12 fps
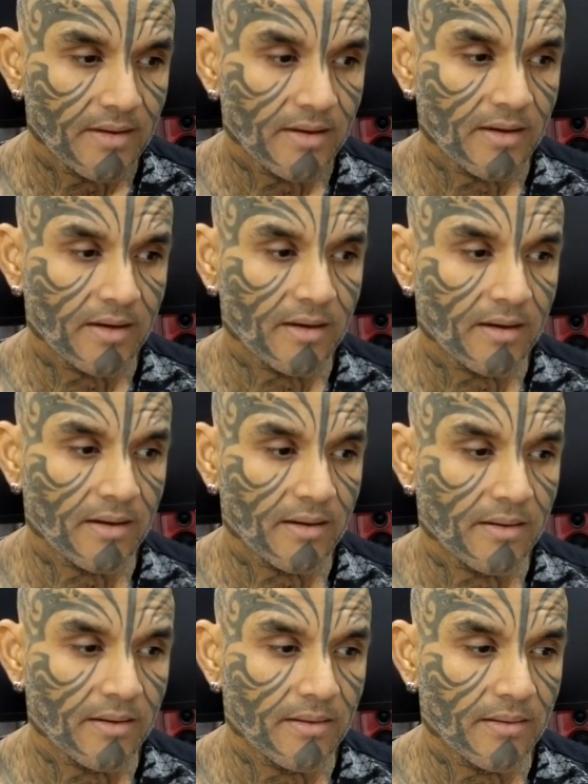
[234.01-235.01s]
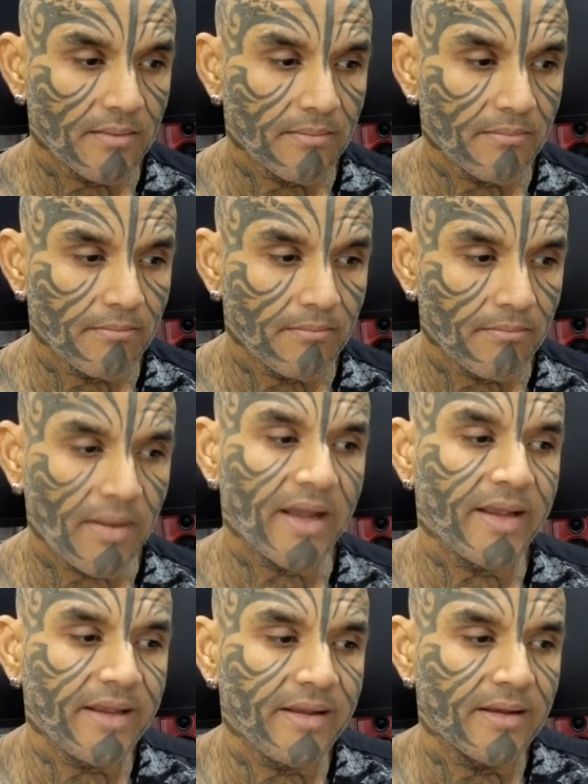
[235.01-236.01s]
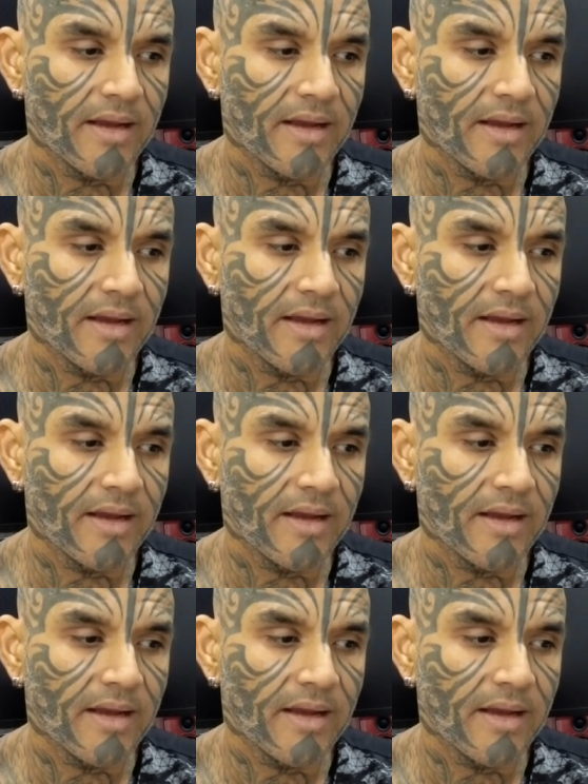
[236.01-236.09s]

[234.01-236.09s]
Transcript: uh, my